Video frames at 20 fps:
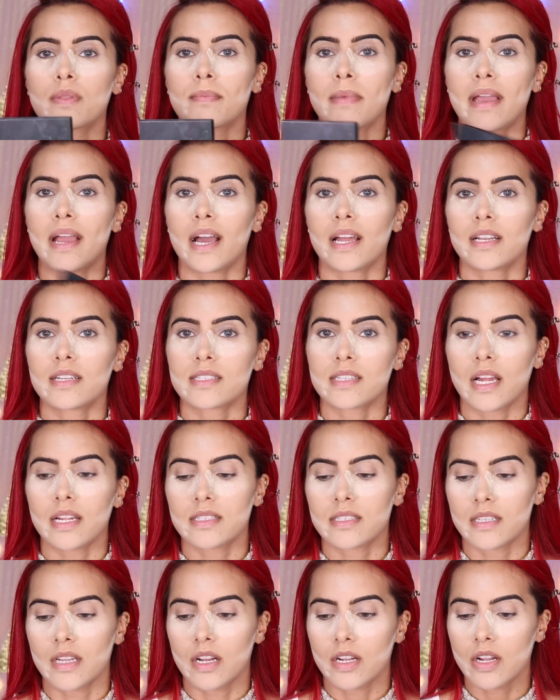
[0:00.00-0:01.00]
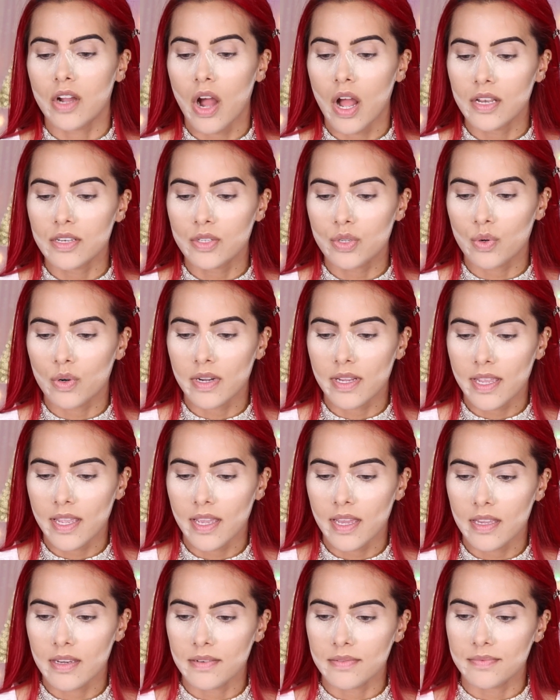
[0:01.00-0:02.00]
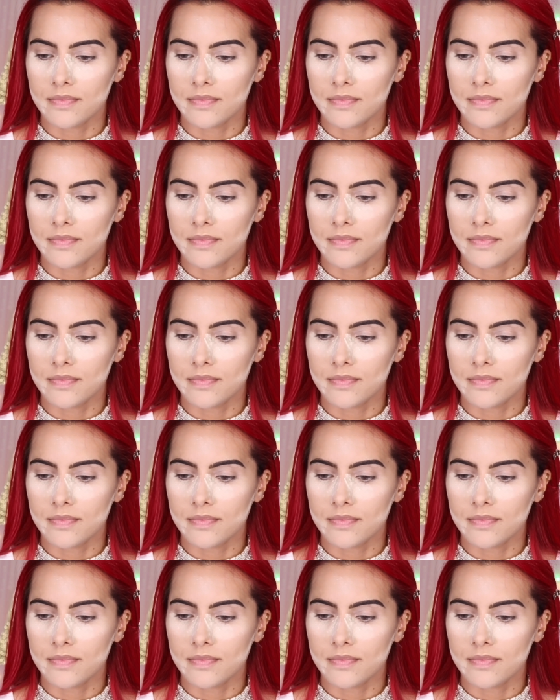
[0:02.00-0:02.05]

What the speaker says: with my Anastasia contour kit.